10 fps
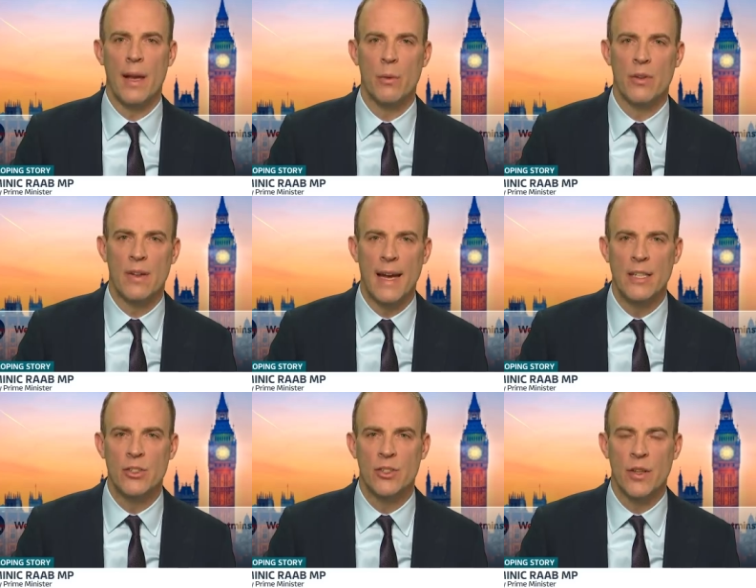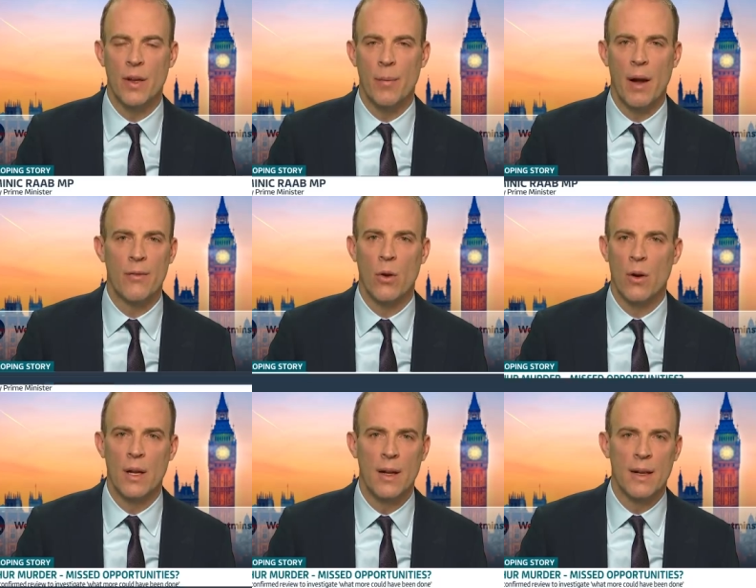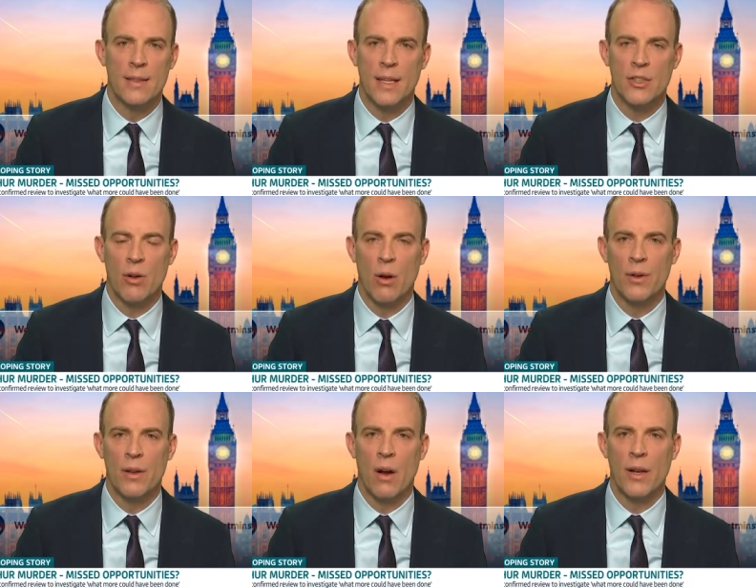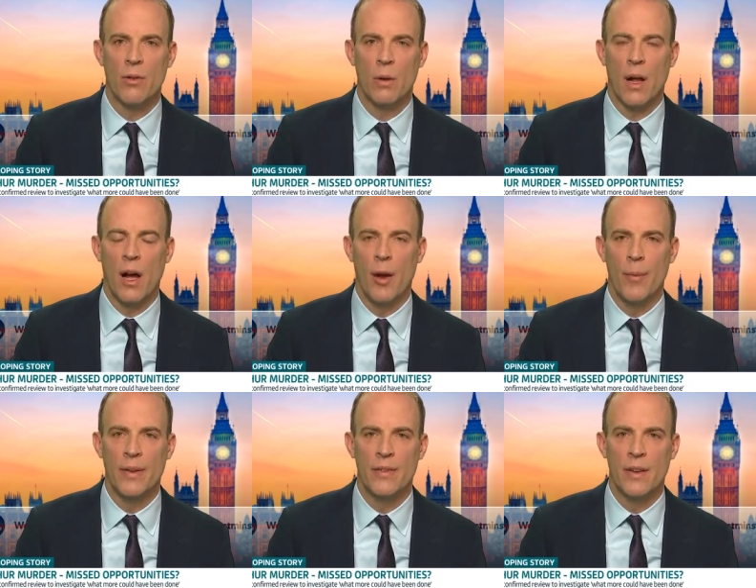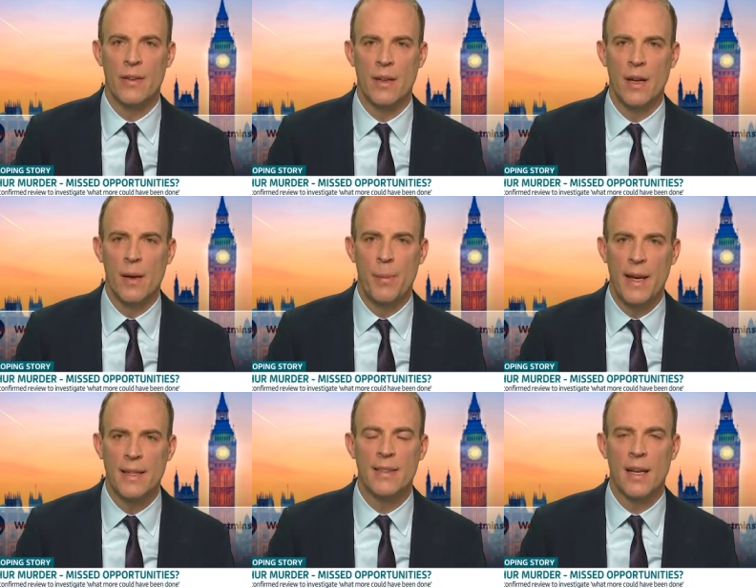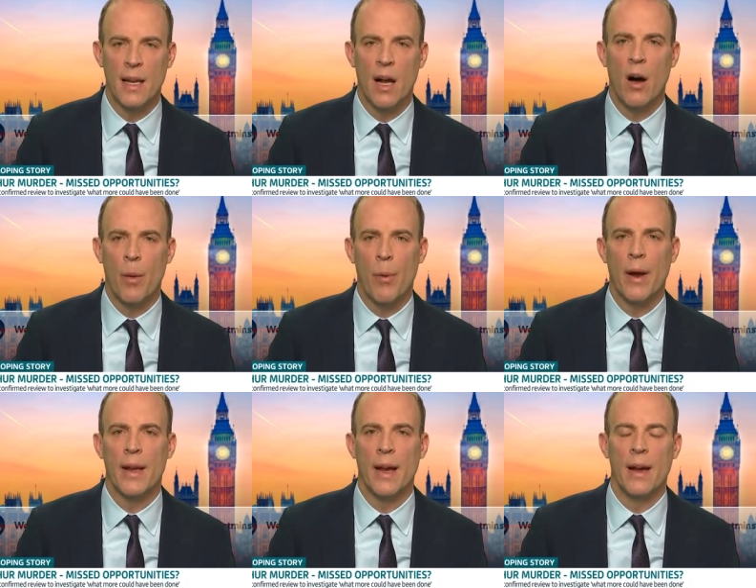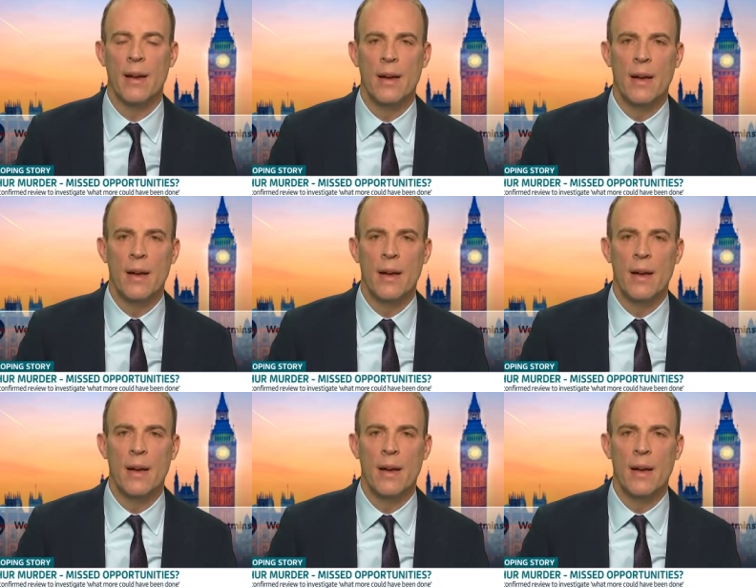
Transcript: he was a danger to them I've got a six-year-old and a nine-year-old at home is just piercingly heartbreaking.